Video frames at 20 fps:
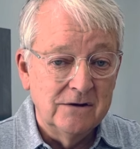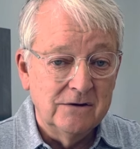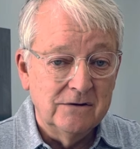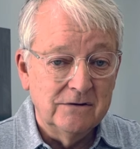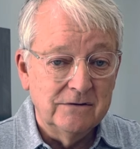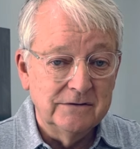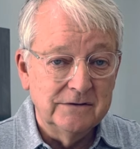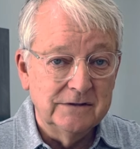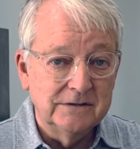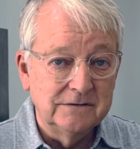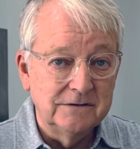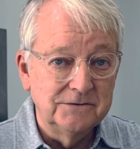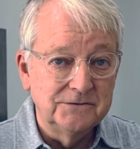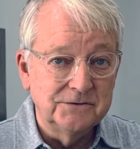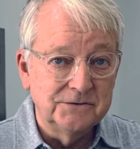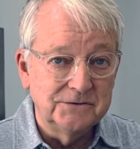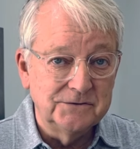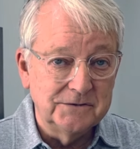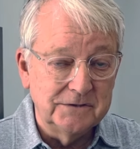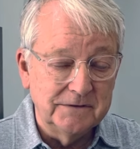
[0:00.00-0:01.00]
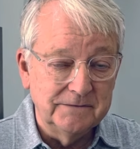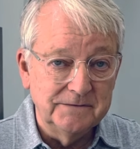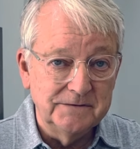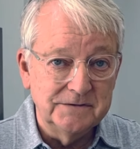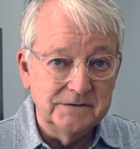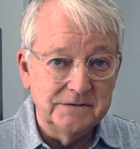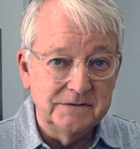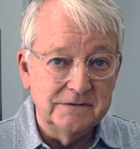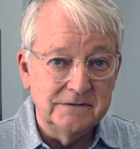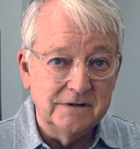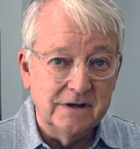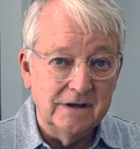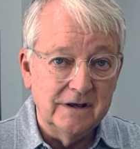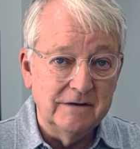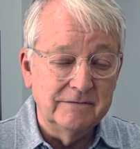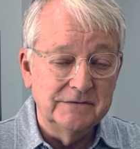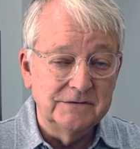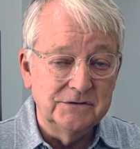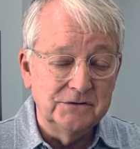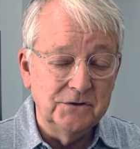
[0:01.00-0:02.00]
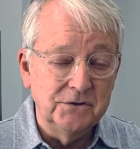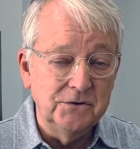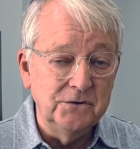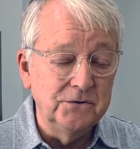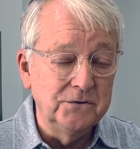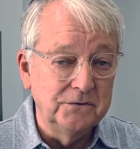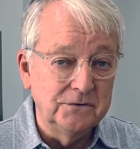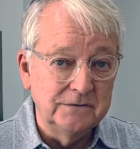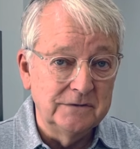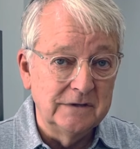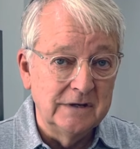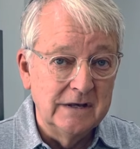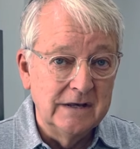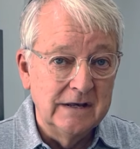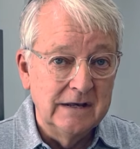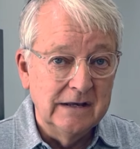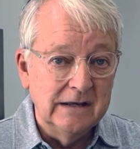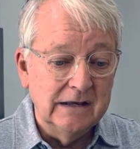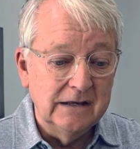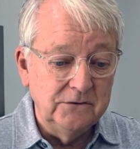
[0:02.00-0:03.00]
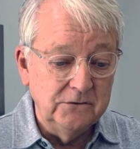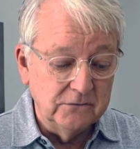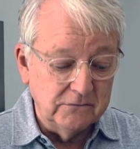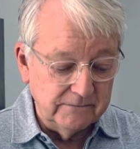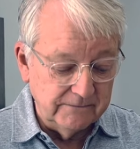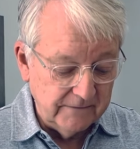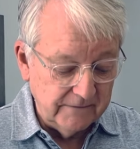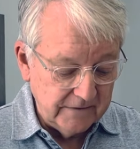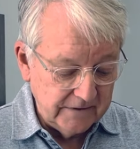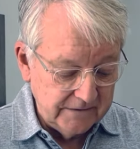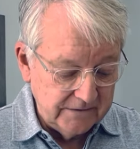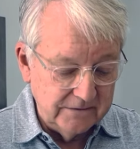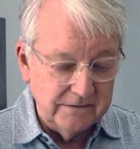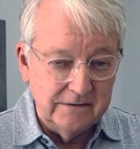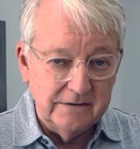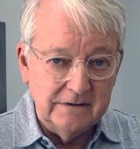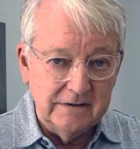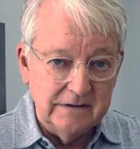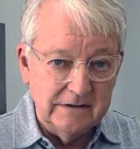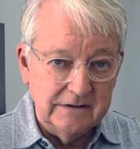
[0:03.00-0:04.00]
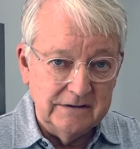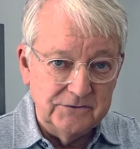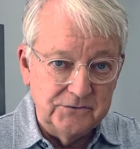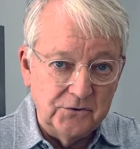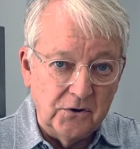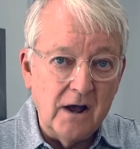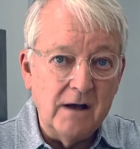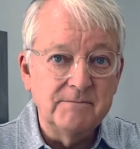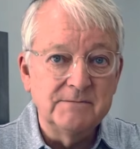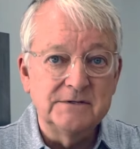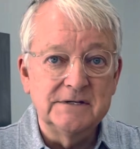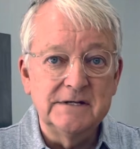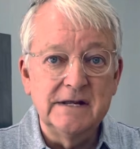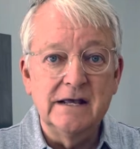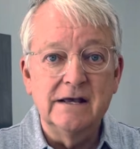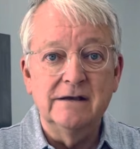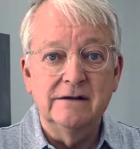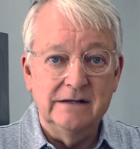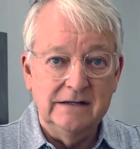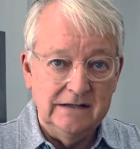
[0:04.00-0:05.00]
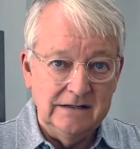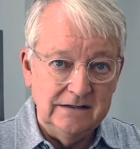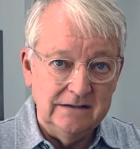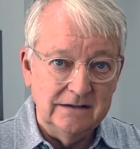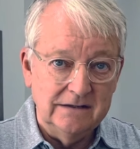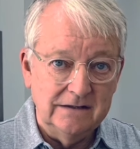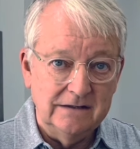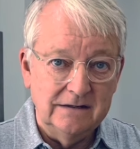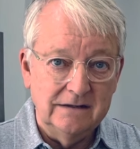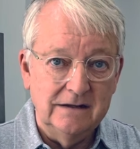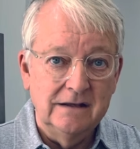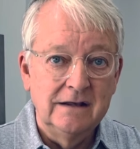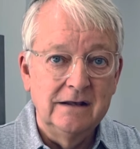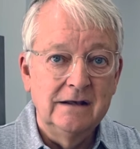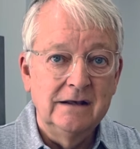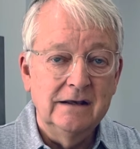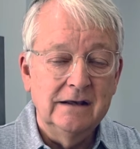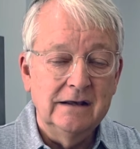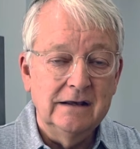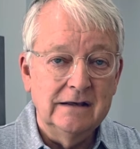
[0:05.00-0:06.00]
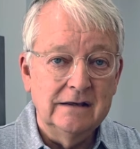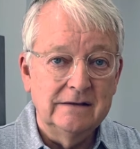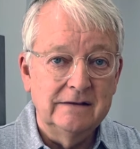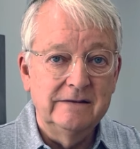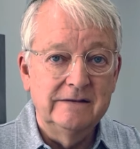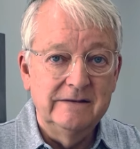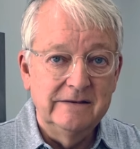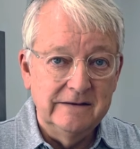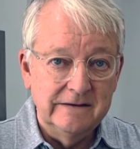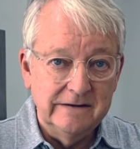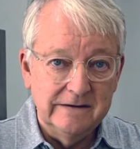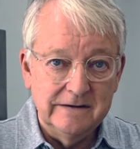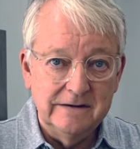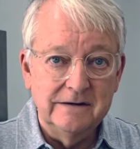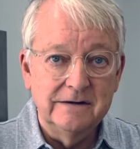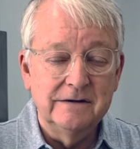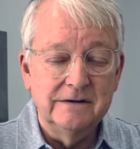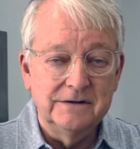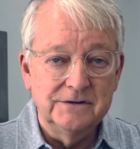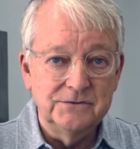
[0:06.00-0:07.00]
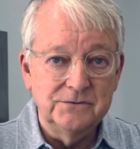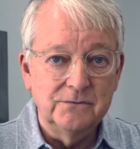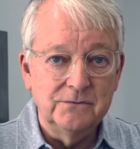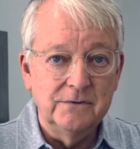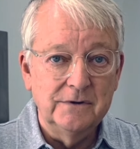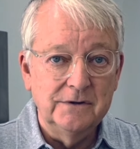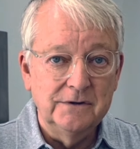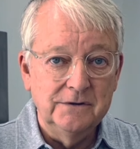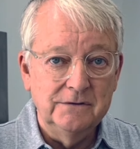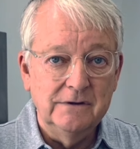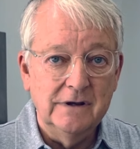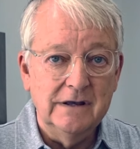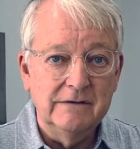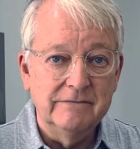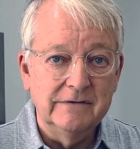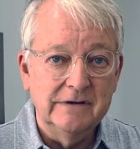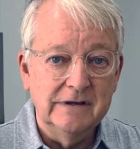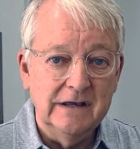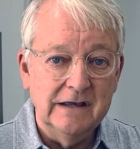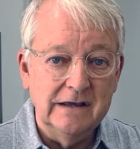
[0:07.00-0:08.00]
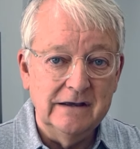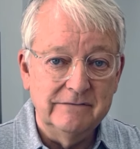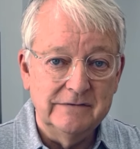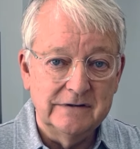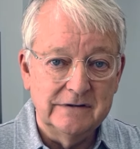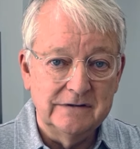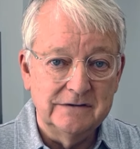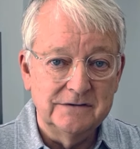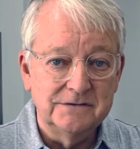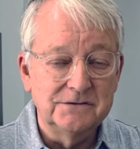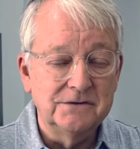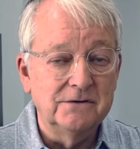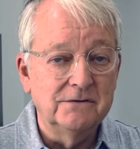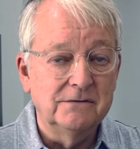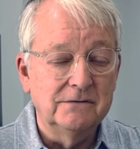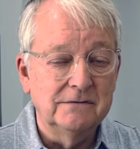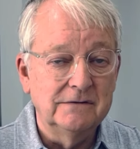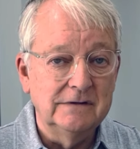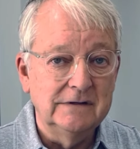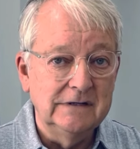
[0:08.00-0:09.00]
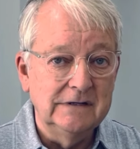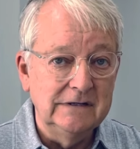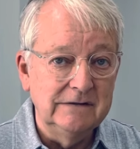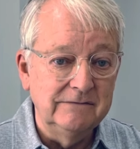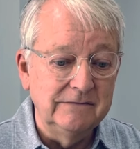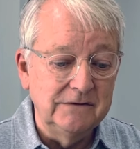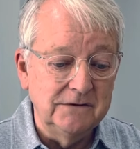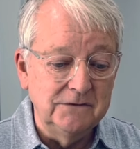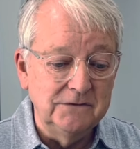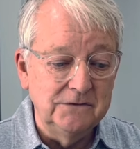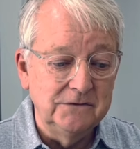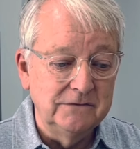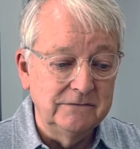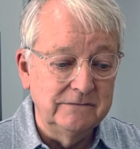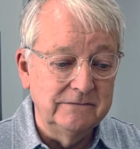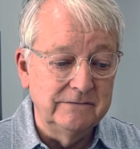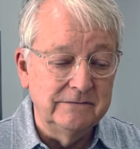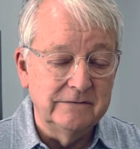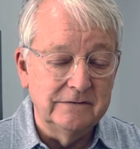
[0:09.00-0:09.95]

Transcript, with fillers: on the occlusal surfaces of a tooth and you'll find it drops down in and there is where you have a cavity. So even though you